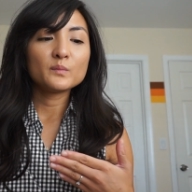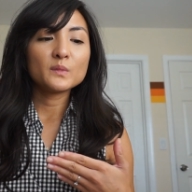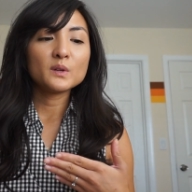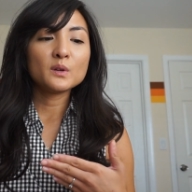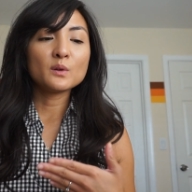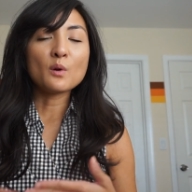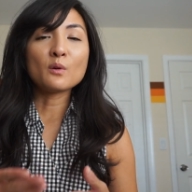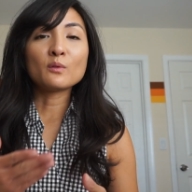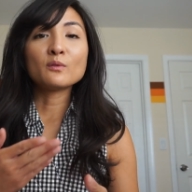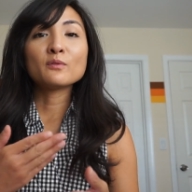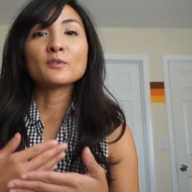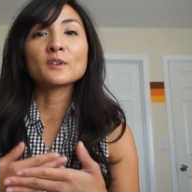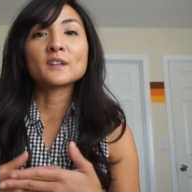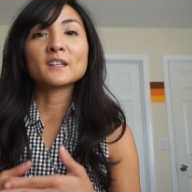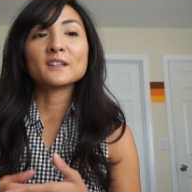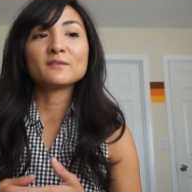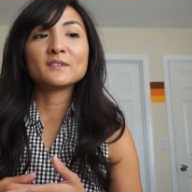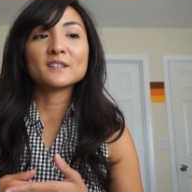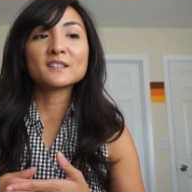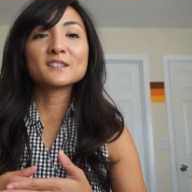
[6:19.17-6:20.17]
your own
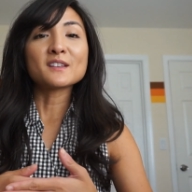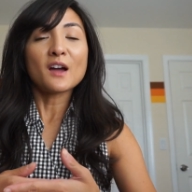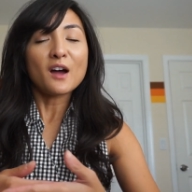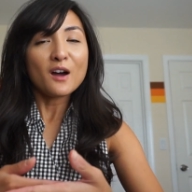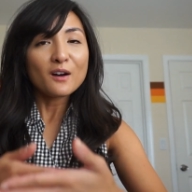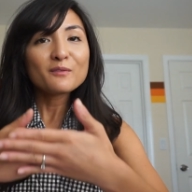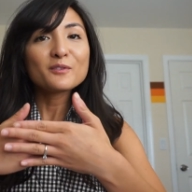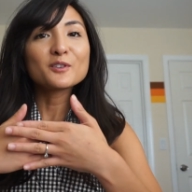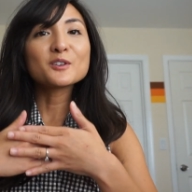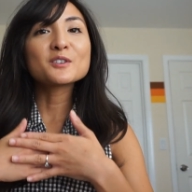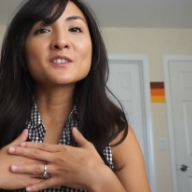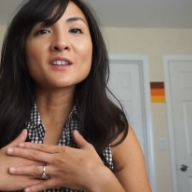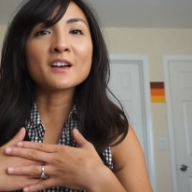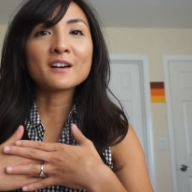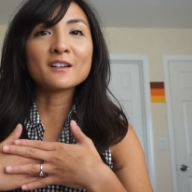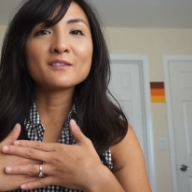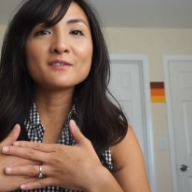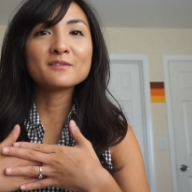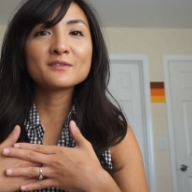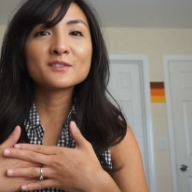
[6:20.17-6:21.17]
forgiveness of
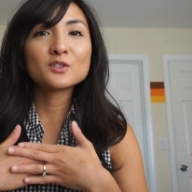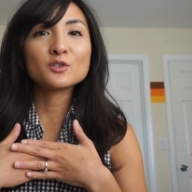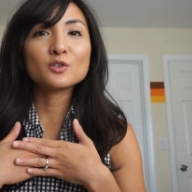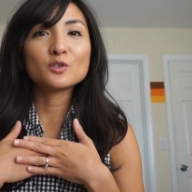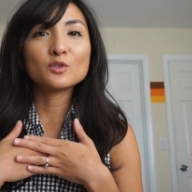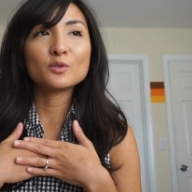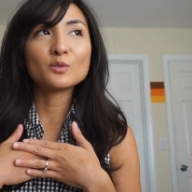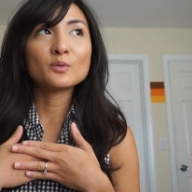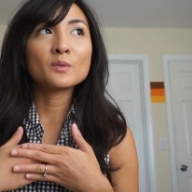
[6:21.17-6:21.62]
yourself to